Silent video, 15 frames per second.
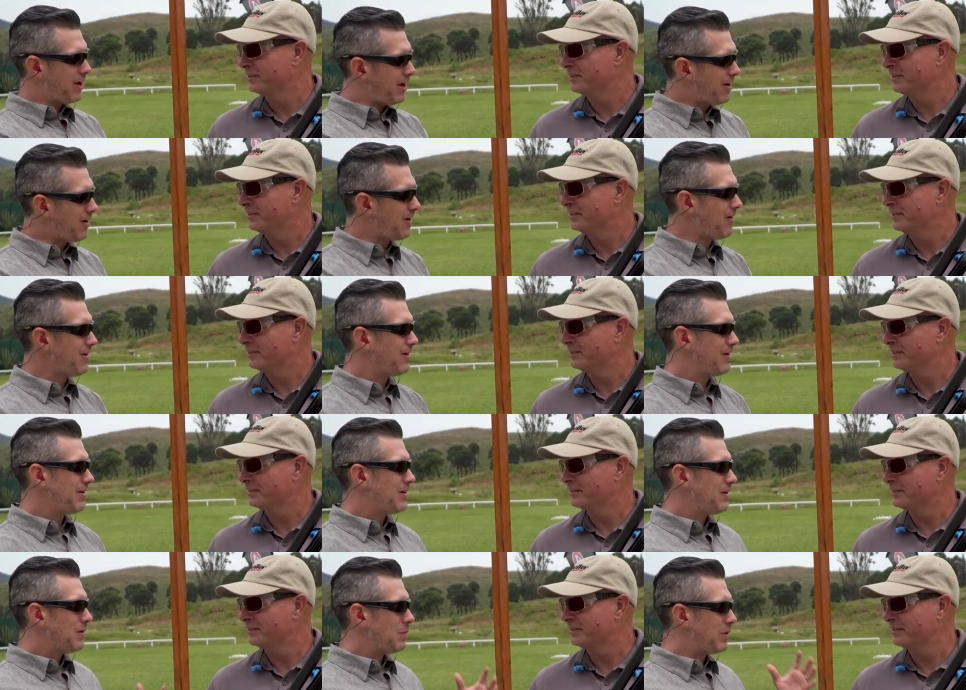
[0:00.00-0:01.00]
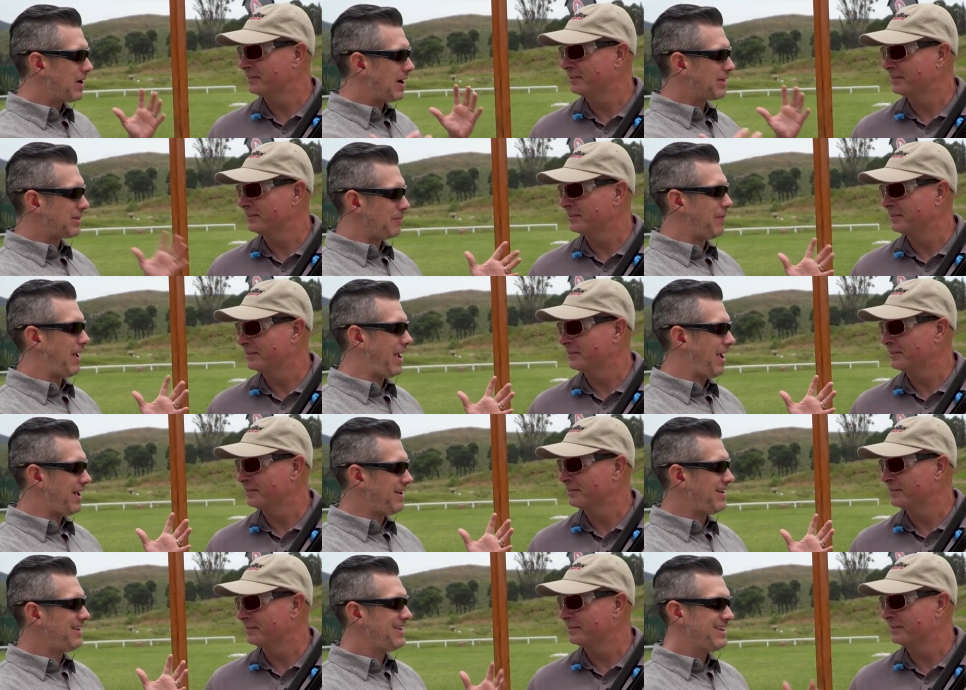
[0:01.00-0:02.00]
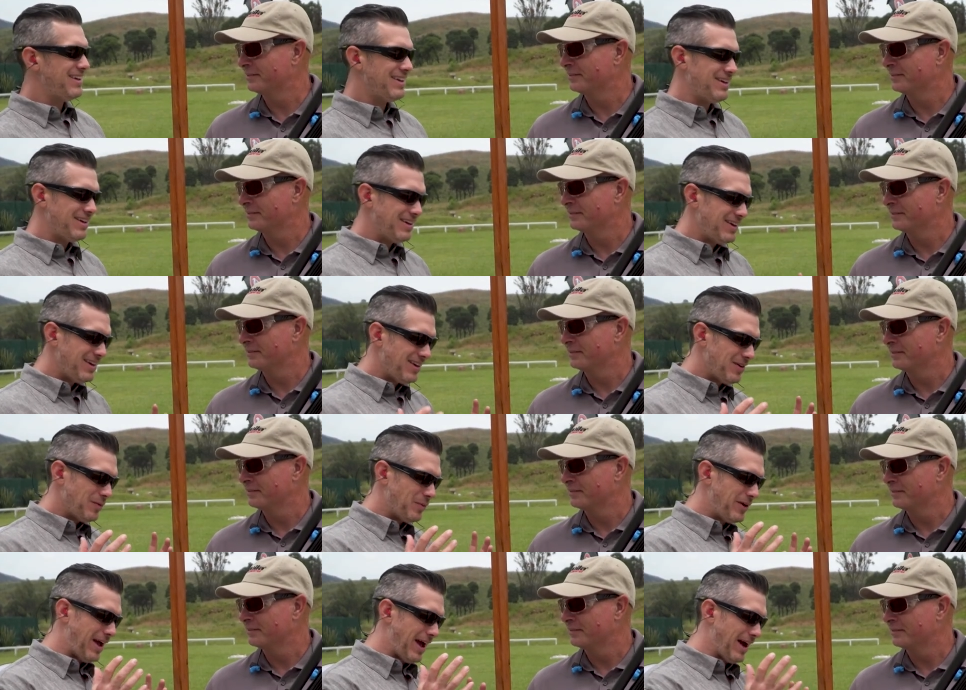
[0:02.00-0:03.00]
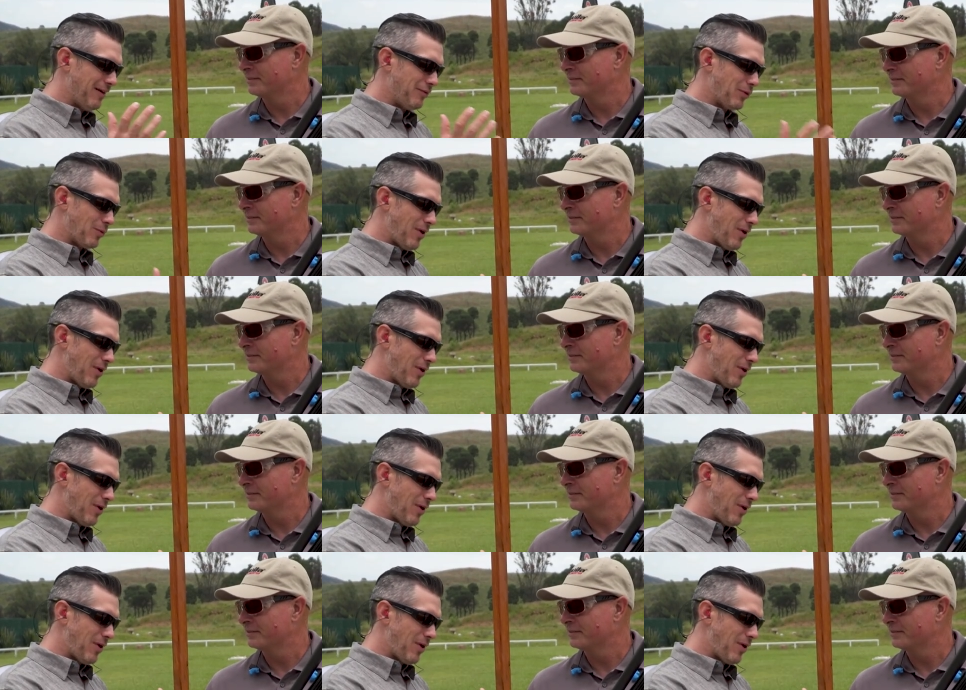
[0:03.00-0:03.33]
Speaker 1: here, we got the man, we have the